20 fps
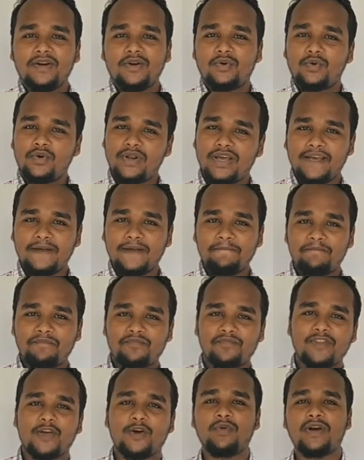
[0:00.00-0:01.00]
Today
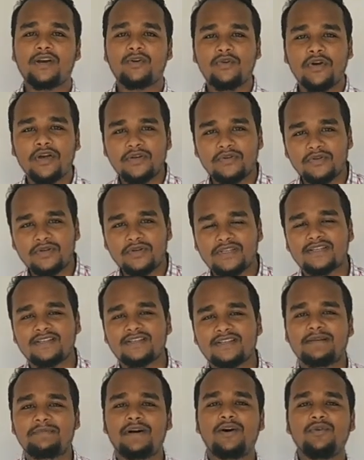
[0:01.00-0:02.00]
we are going to
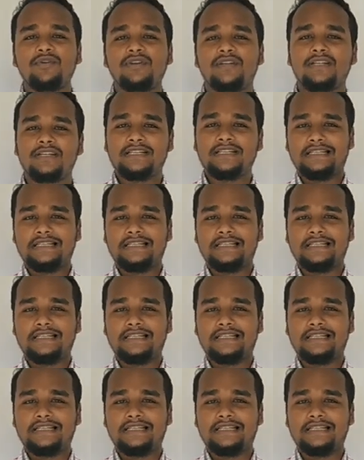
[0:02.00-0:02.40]
discuss about